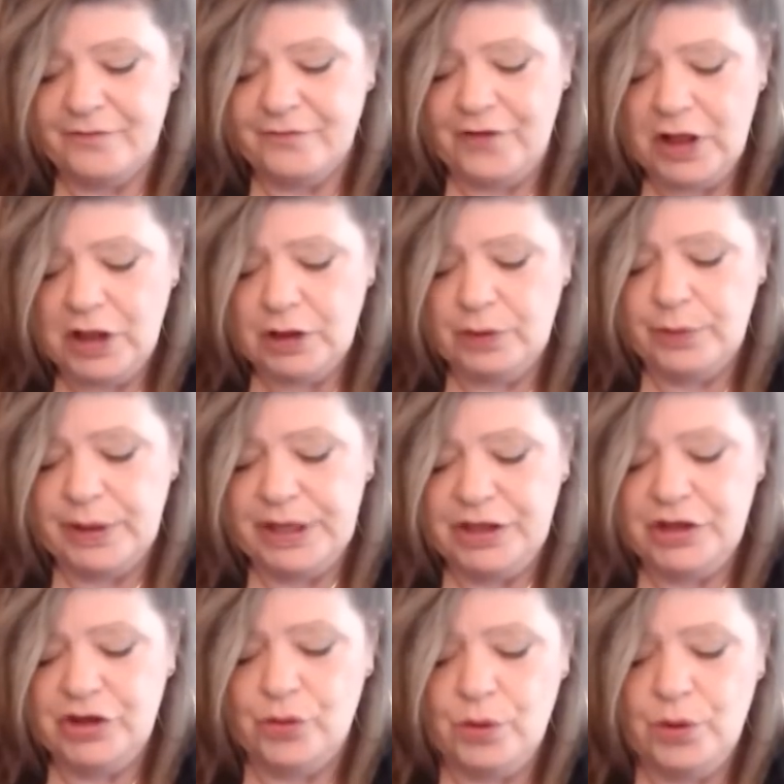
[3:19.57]
following
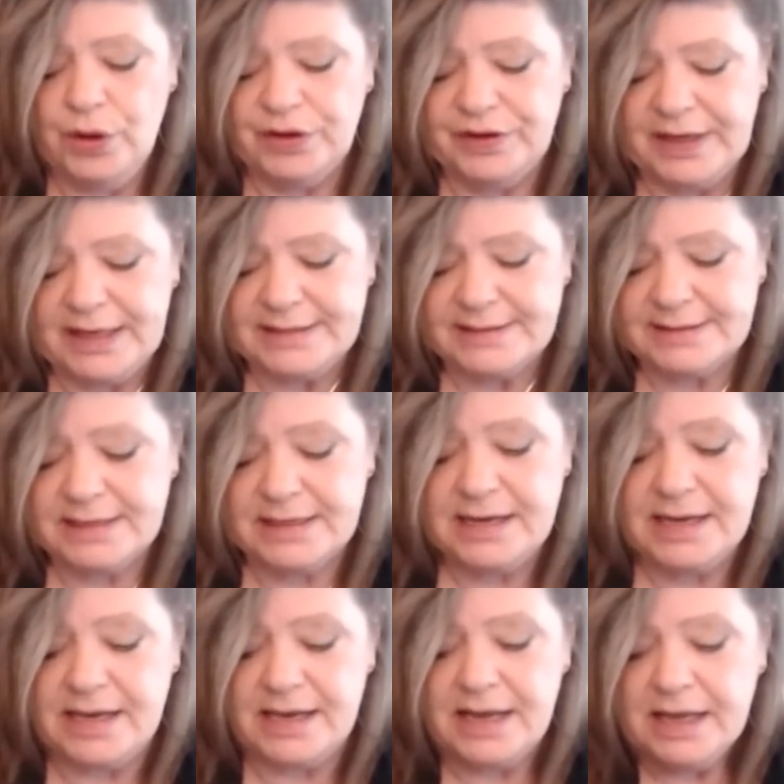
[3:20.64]
your
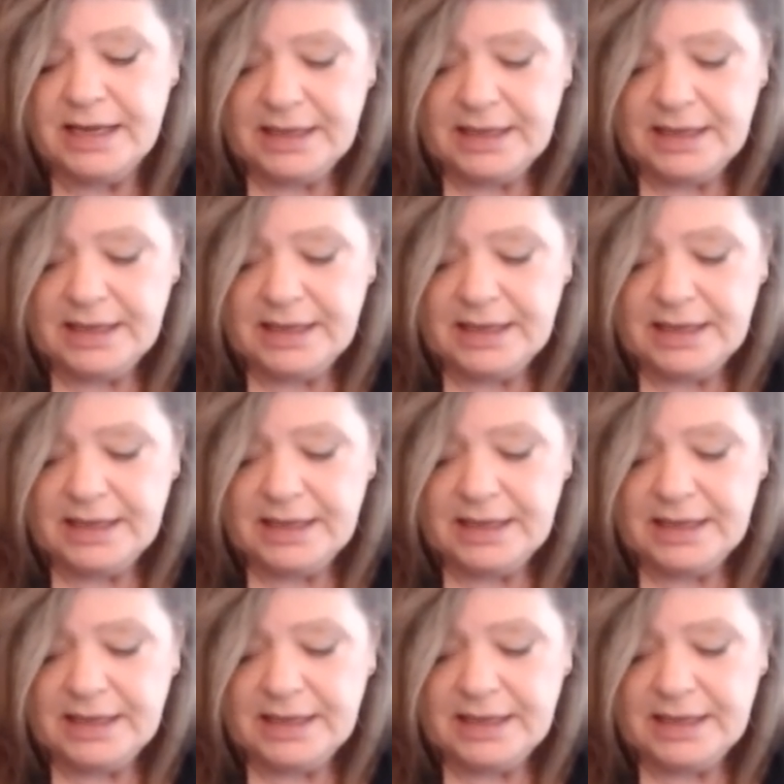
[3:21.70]
destiny